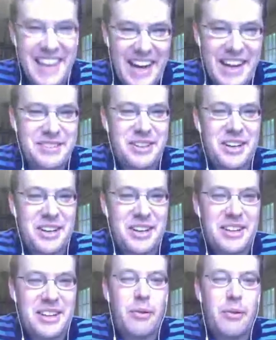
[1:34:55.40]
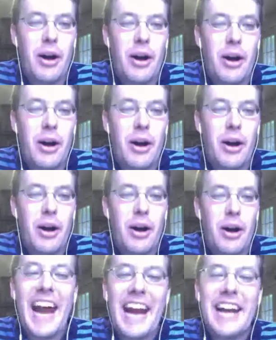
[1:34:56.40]
Yeah, it's a well,
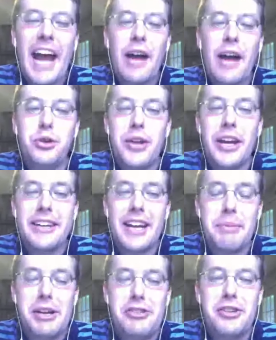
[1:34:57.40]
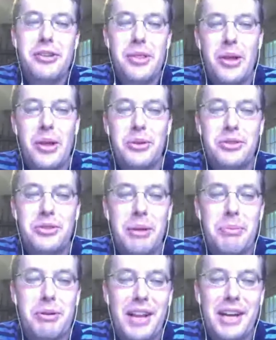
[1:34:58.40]
and as you take damage, those number
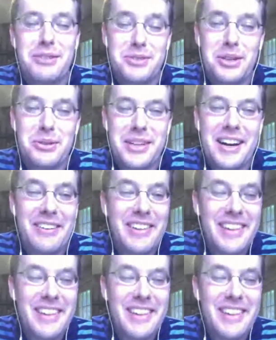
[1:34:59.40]
of legs goes down.